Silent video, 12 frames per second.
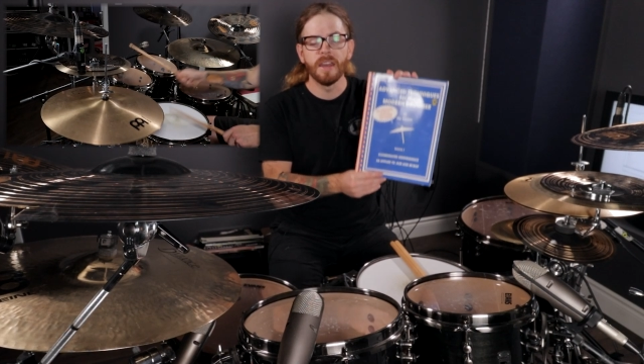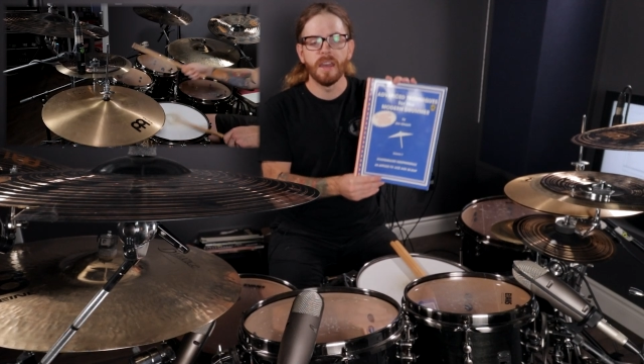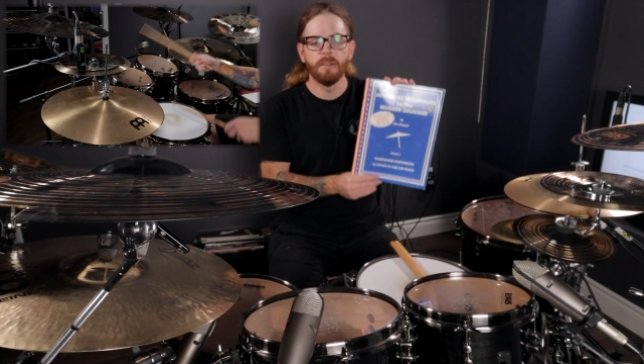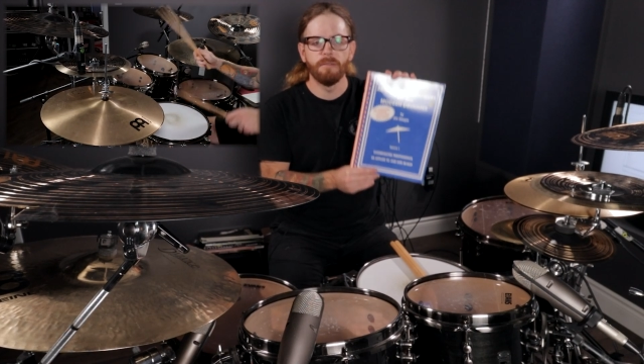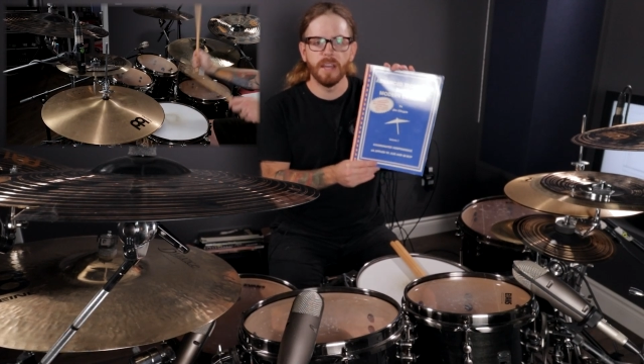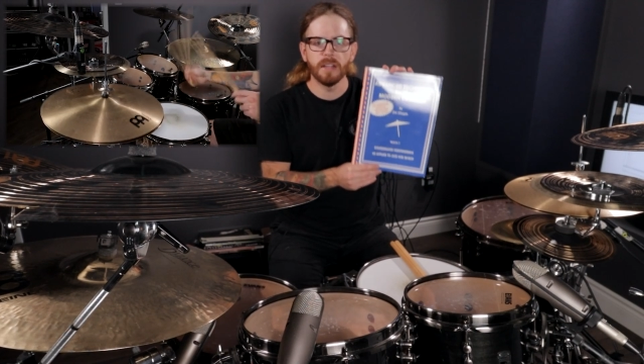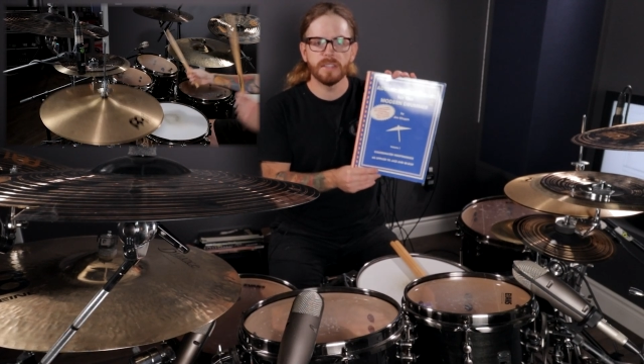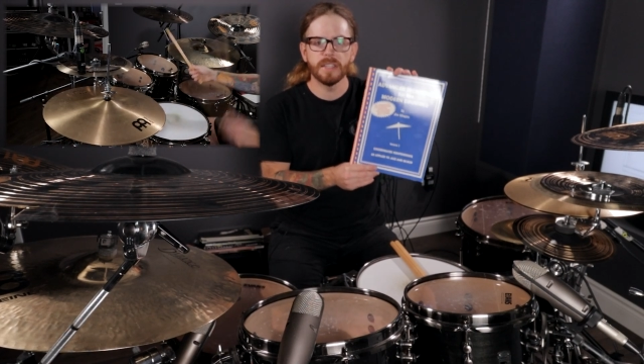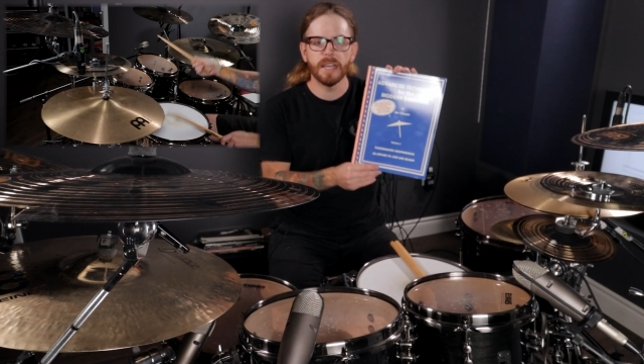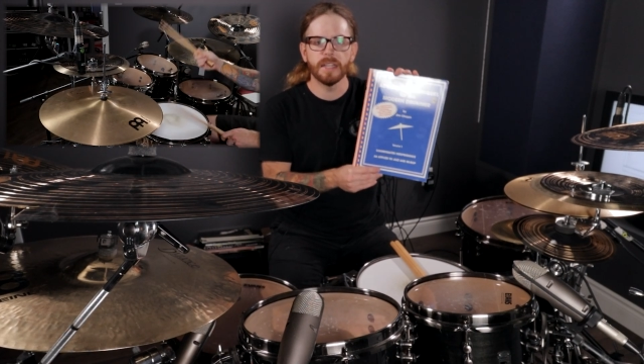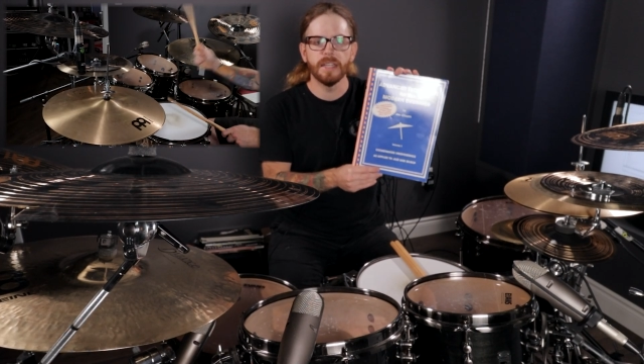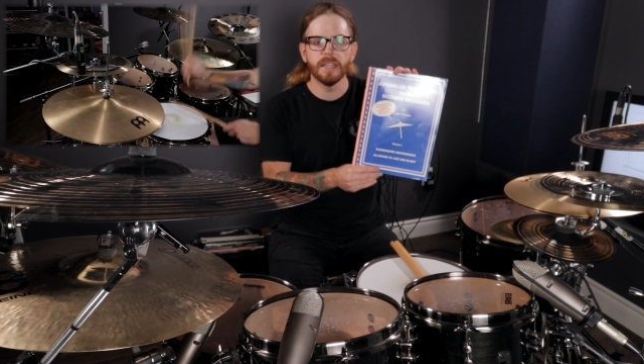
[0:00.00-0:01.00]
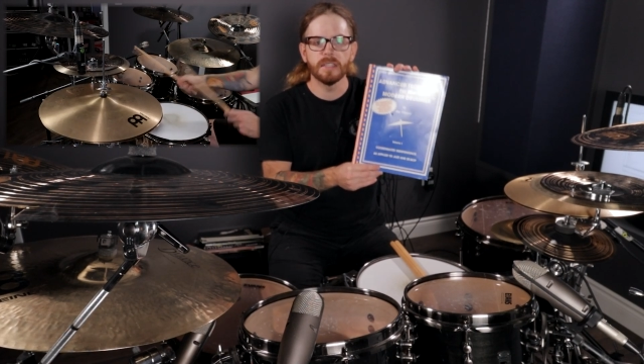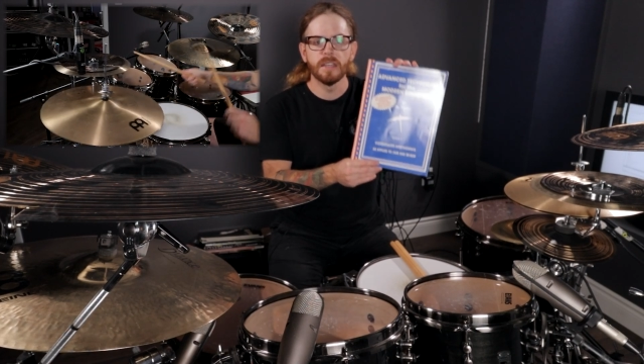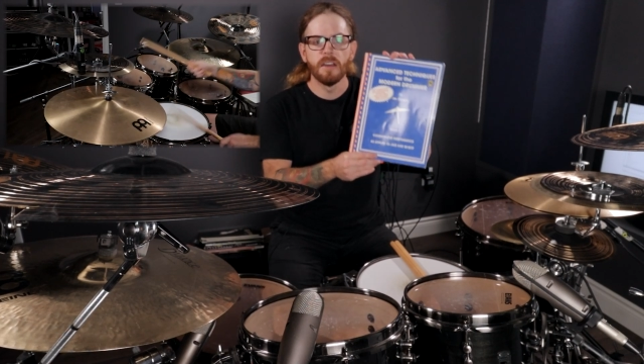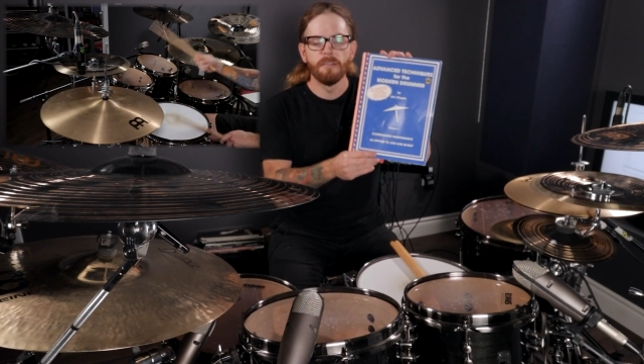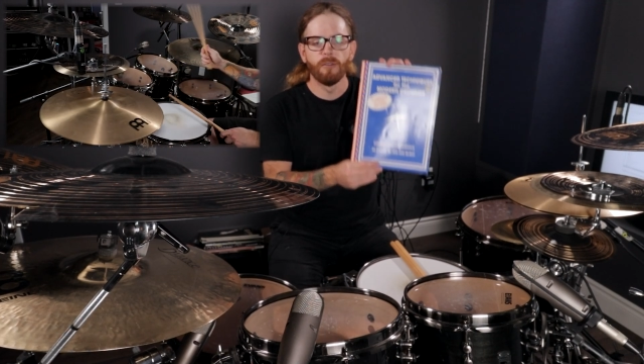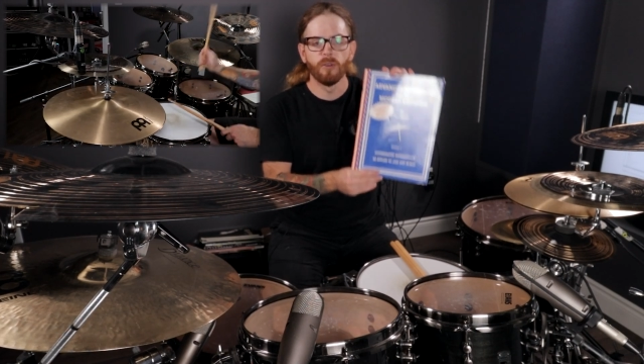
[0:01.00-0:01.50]
Advanced Techniques
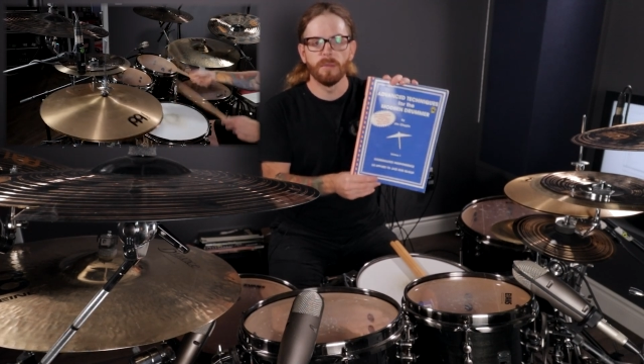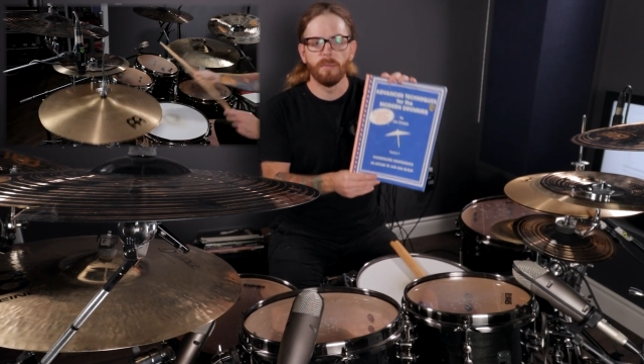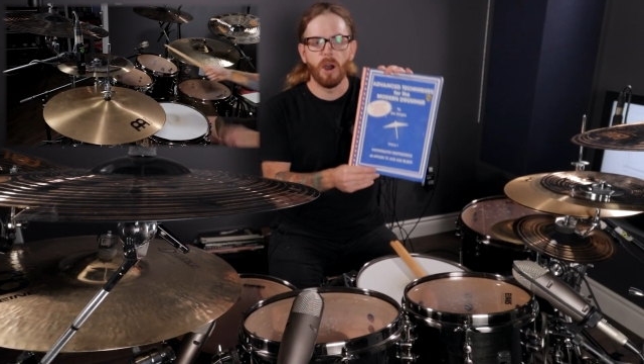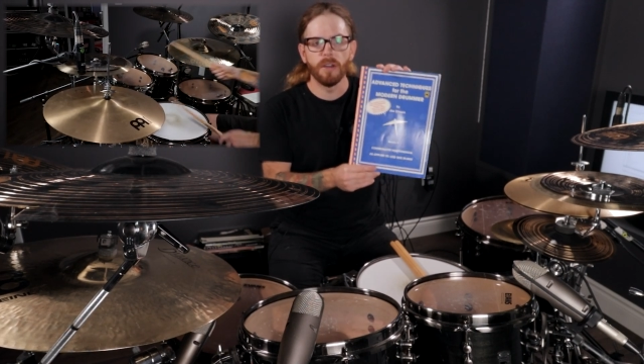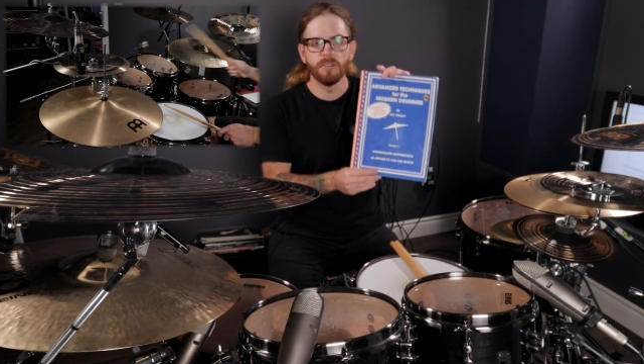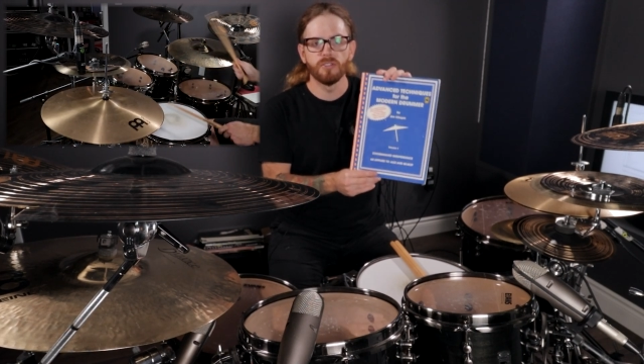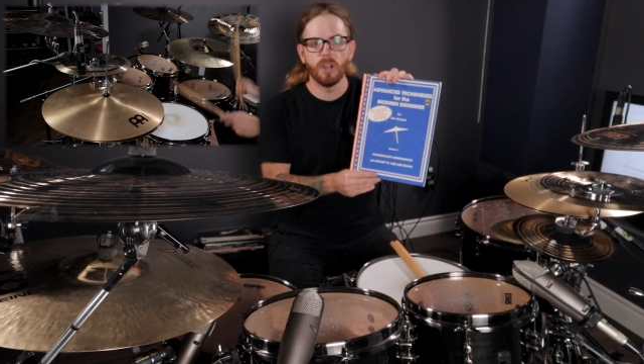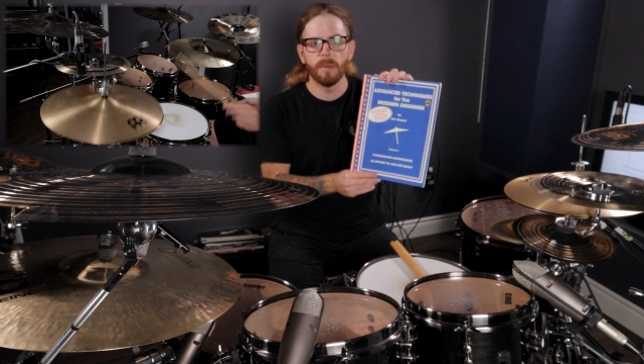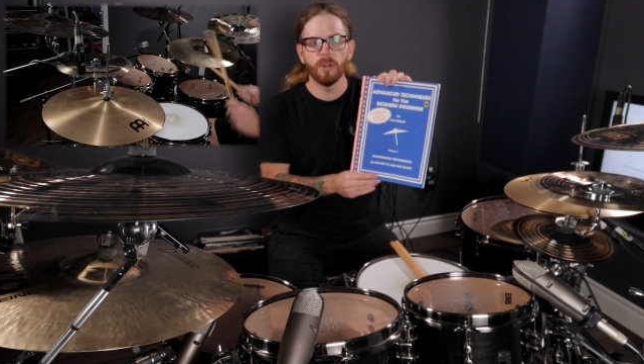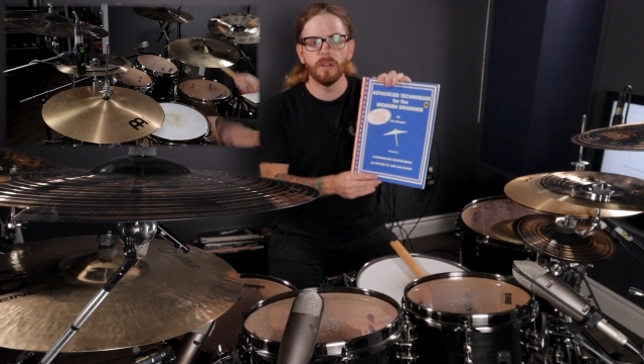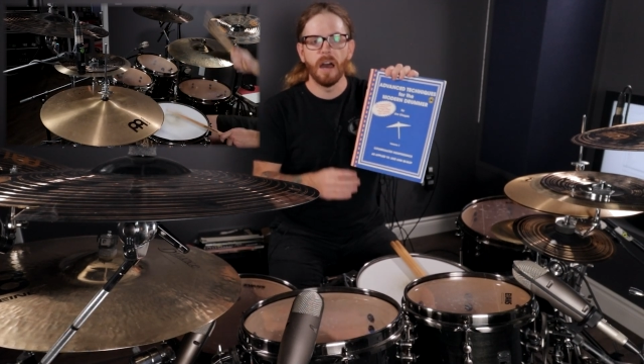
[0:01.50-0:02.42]
for the Modern Drummer.